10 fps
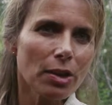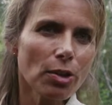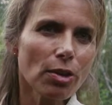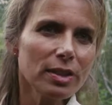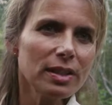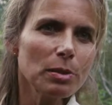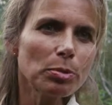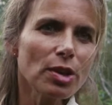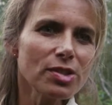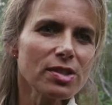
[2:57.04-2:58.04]
currently a
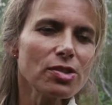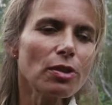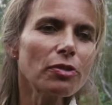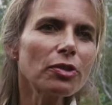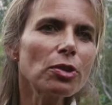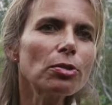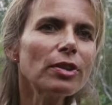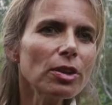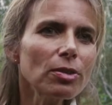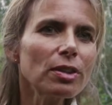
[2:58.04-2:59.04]
process of
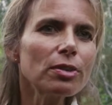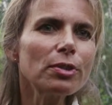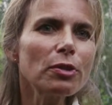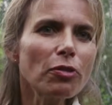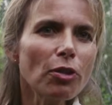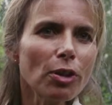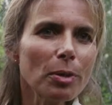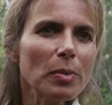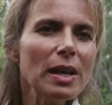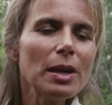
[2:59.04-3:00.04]
curricular
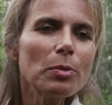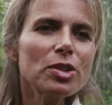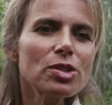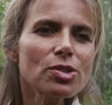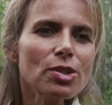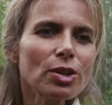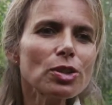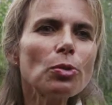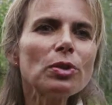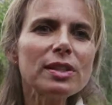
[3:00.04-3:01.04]
reform, which is not
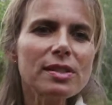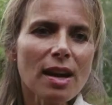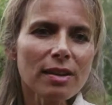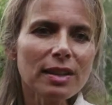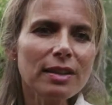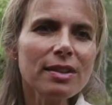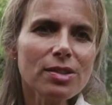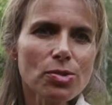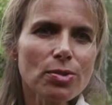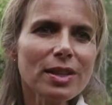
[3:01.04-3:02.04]
only tackling
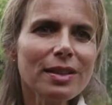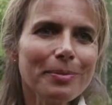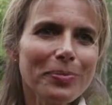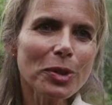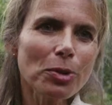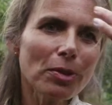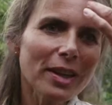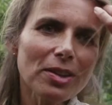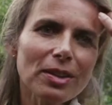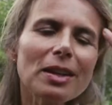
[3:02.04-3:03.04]
history
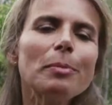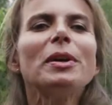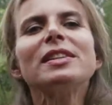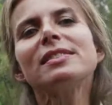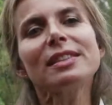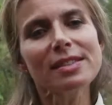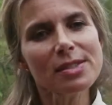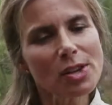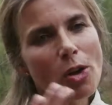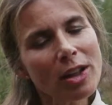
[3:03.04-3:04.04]
curricula, but
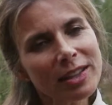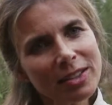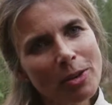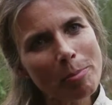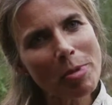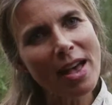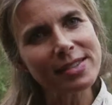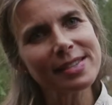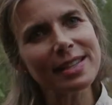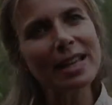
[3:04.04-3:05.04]
it's all
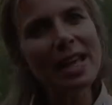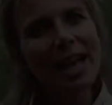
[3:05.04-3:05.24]
encompassing.